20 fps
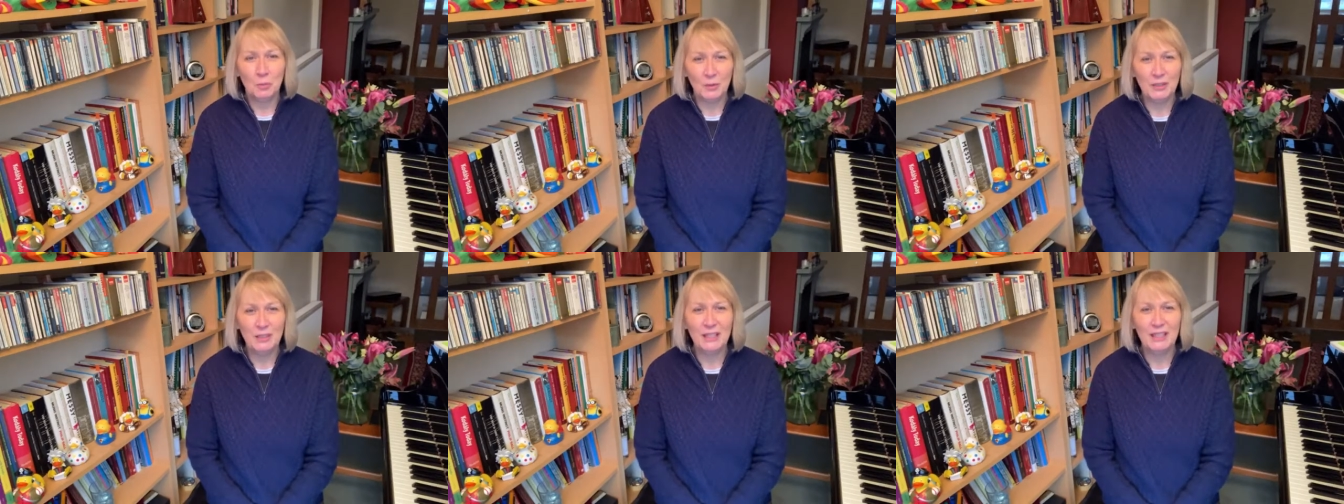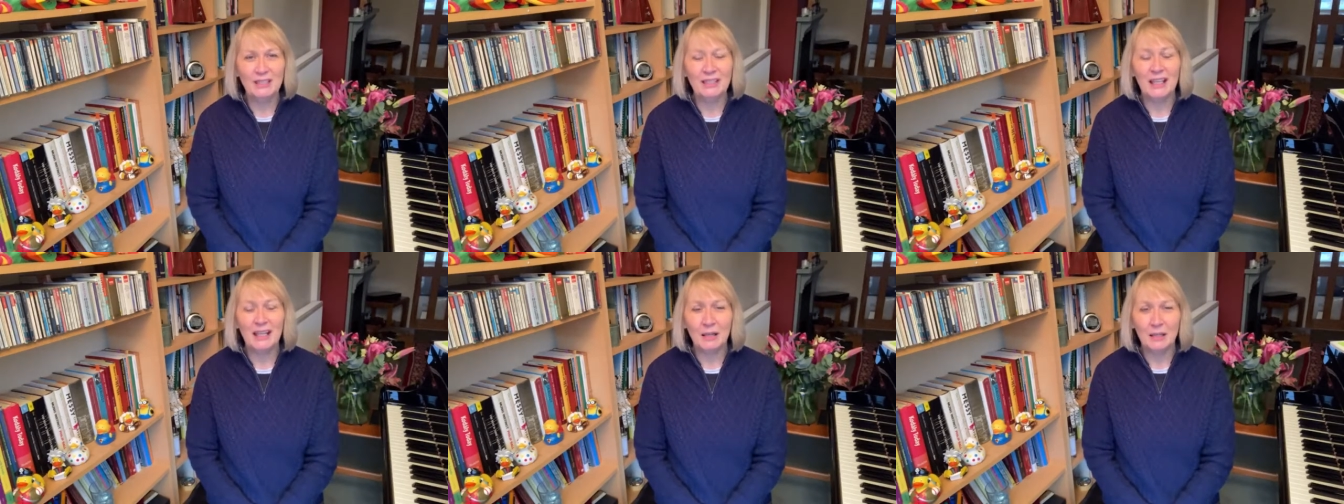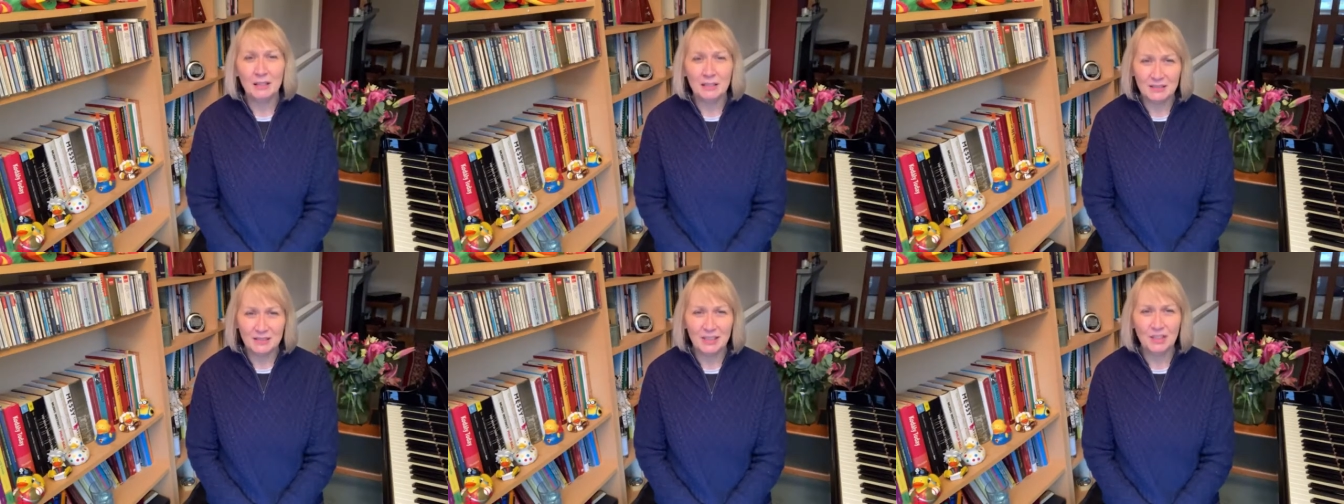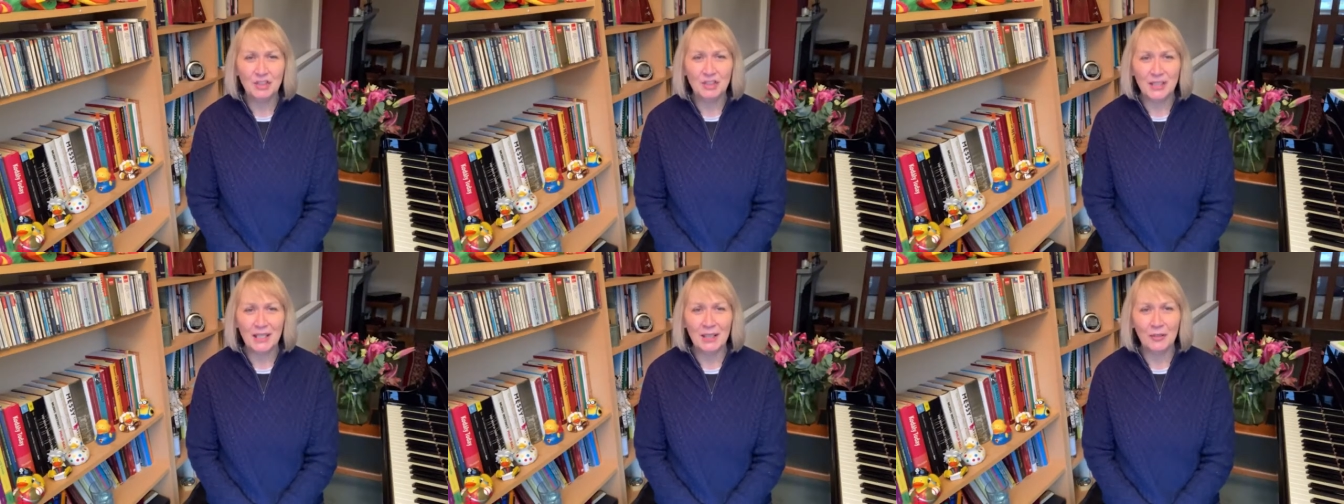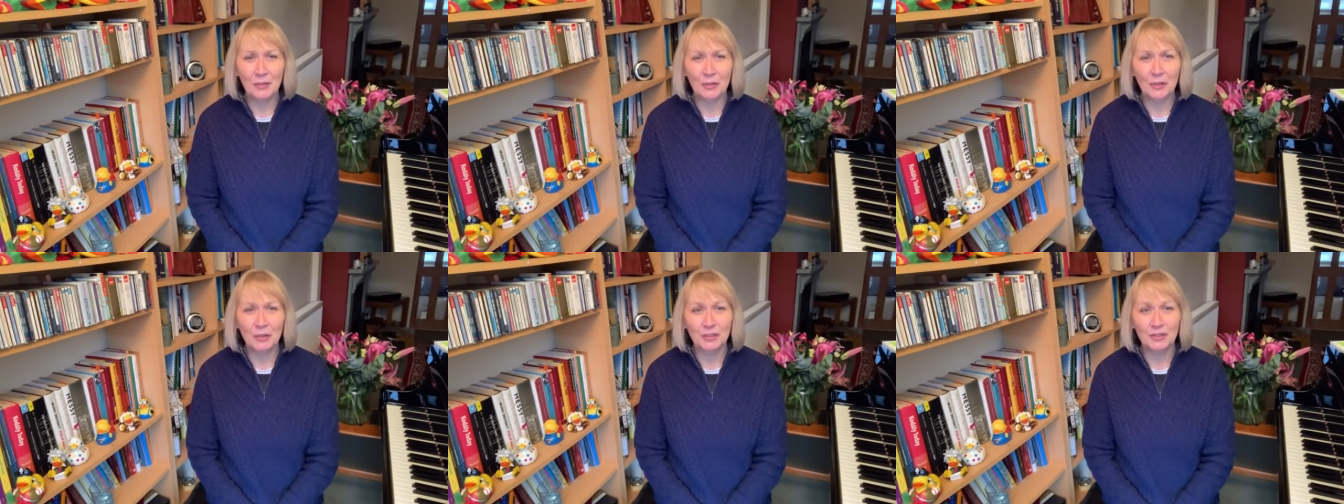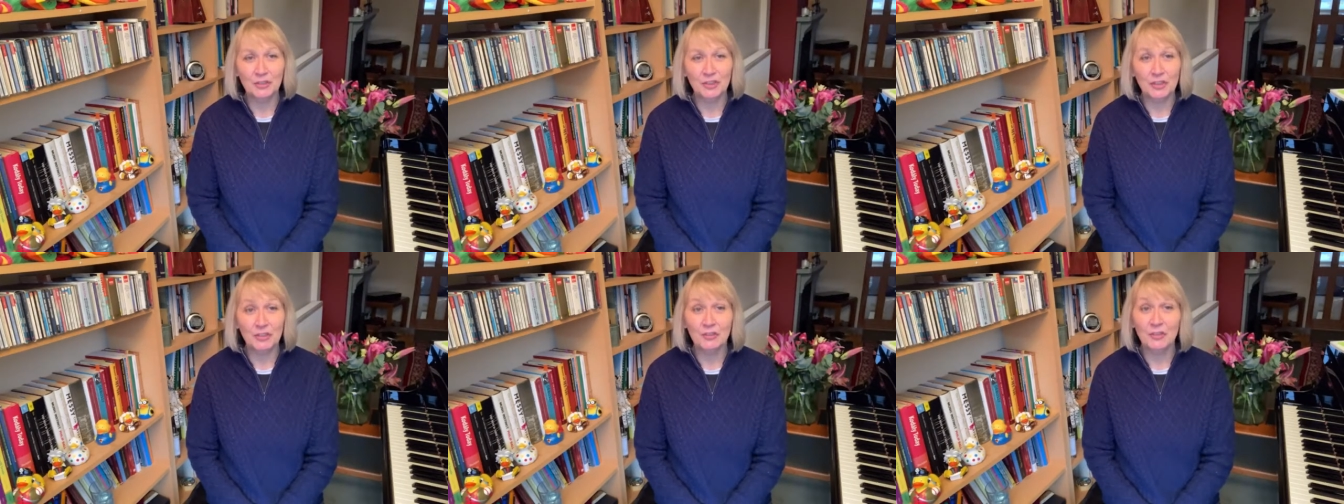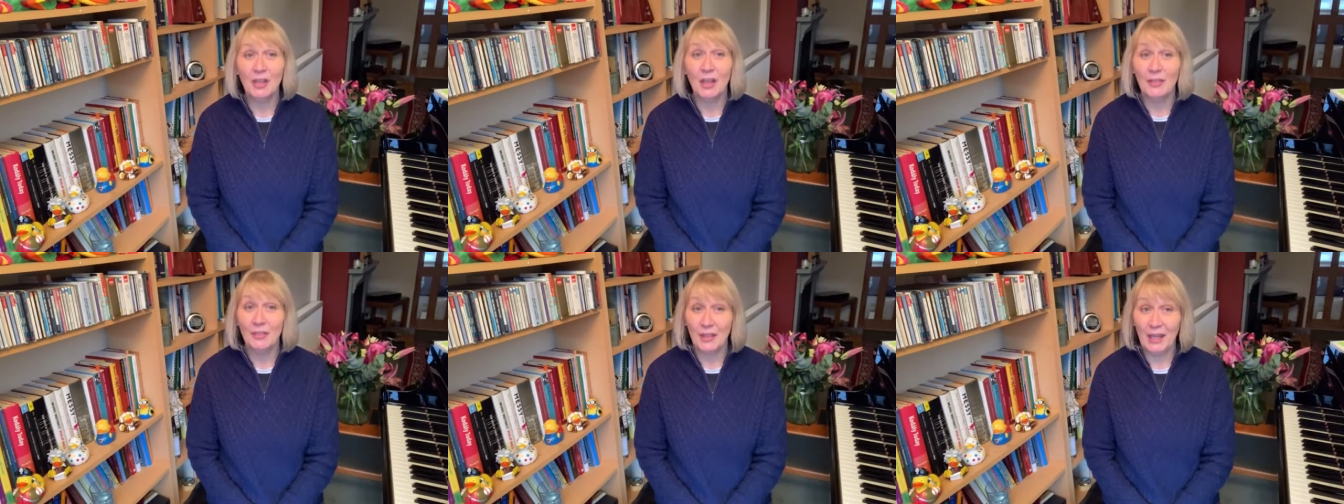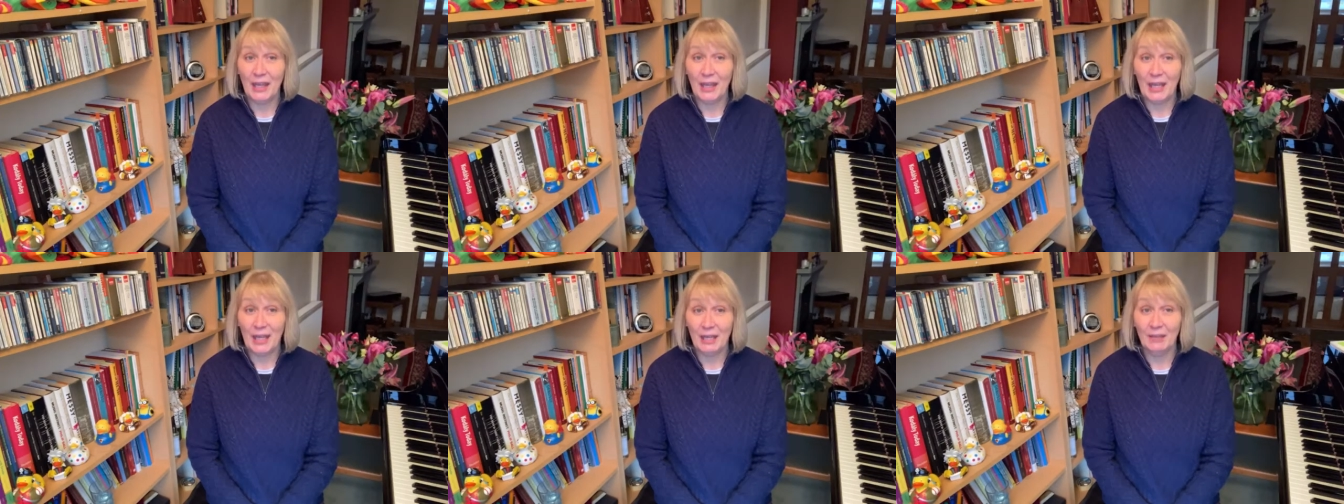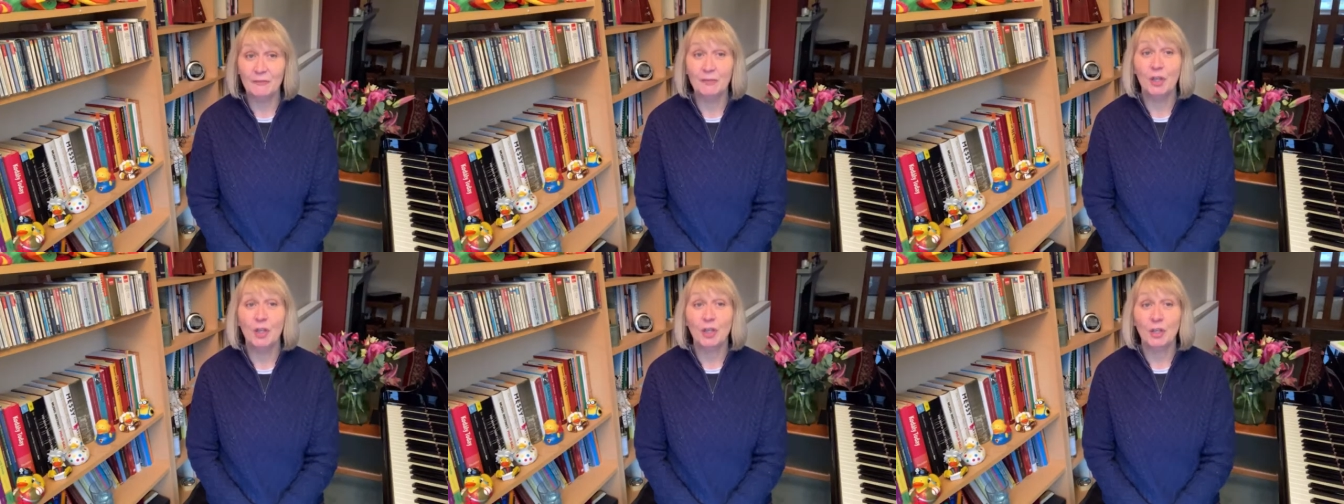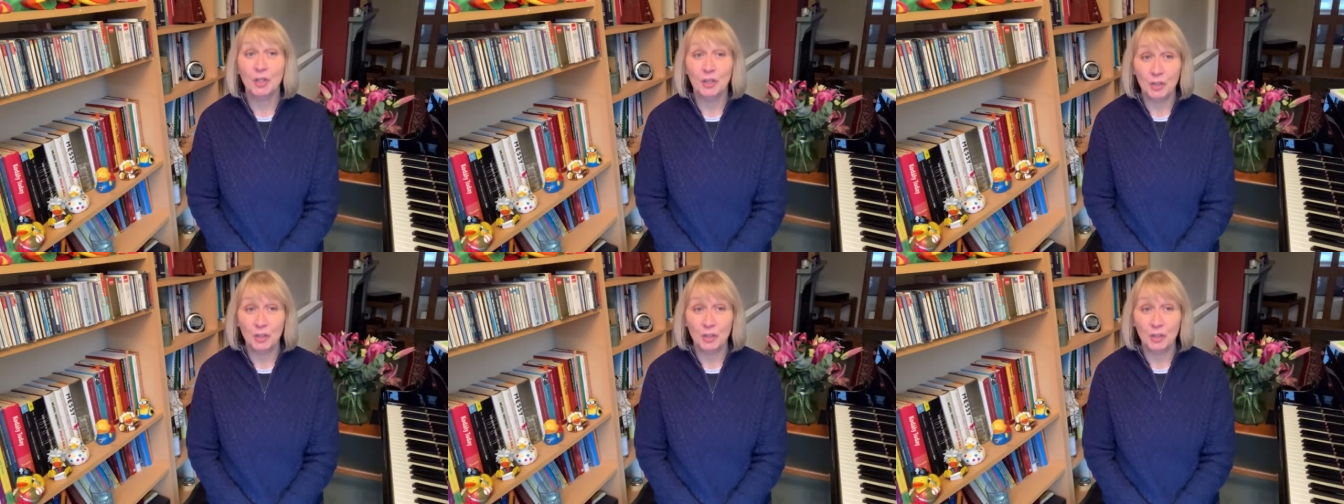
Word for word: We need teaching anthologies that have